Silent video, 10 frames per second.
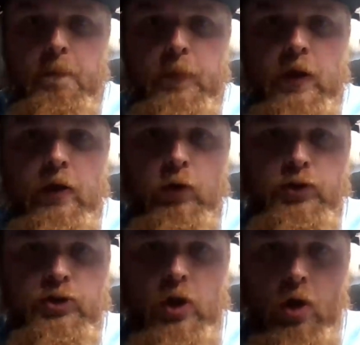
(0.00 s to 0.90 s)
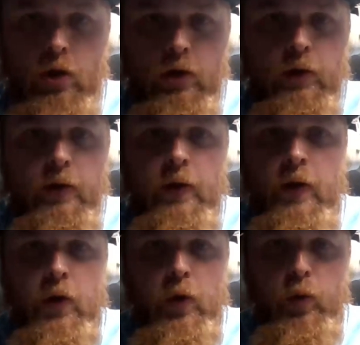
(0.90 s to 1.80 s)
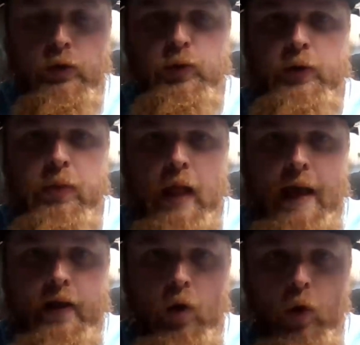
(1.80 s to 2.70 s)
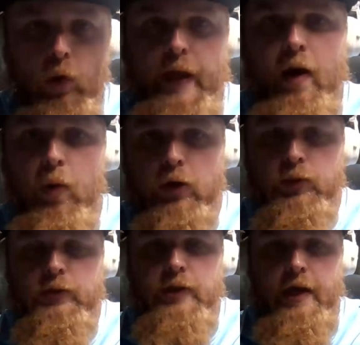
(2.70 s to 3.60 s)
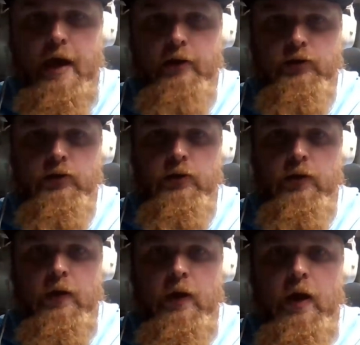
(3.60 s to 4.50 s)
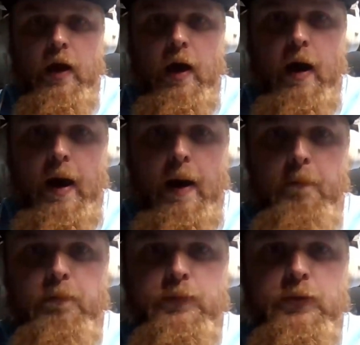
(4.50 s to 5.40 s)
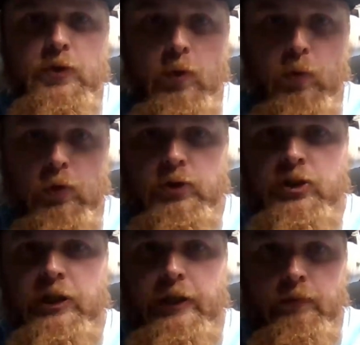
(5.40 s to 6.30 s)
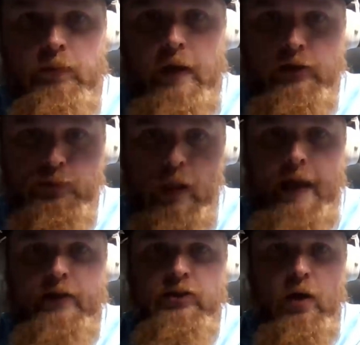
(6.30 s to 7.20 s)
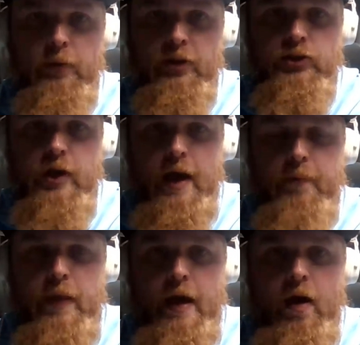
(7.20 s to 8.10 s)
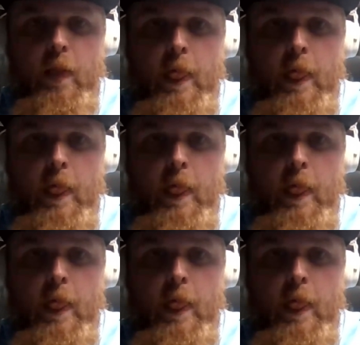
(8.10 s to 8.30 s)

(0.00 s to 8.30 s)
Kill Sung, who was with Black Hole, now works with JS. So we're seeing his blanks come in the shop now,